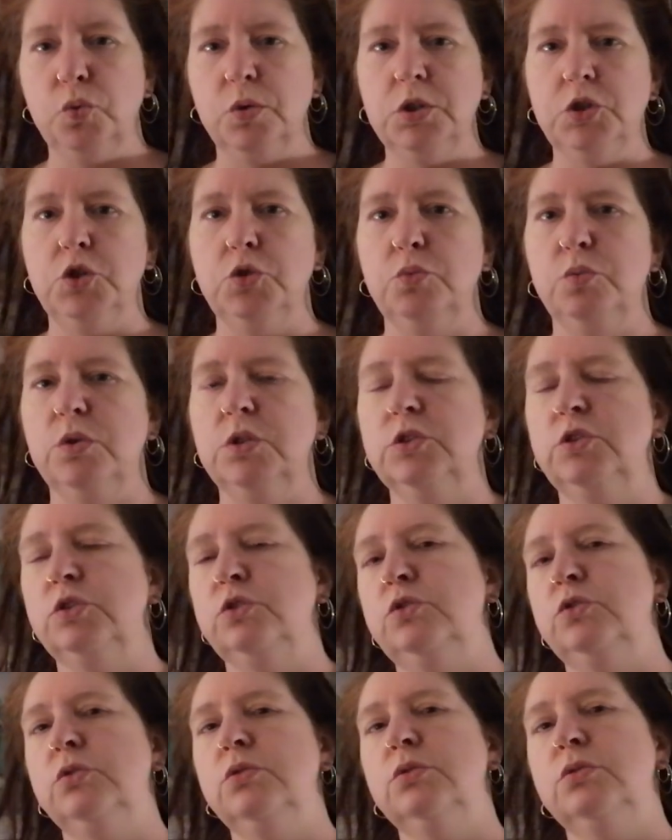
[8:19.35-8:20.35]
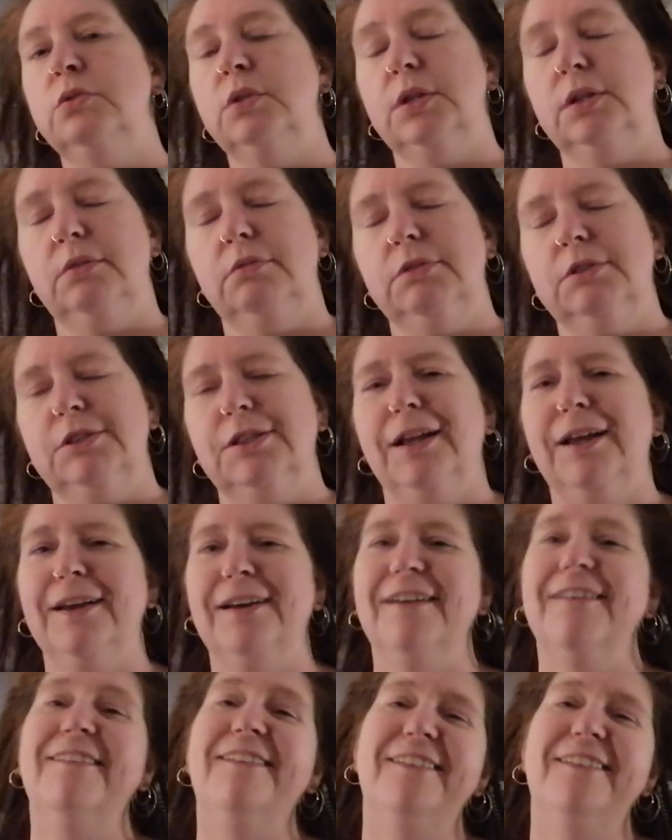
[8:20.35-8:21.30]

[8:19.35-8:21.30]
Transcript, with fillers: what you want to do i was like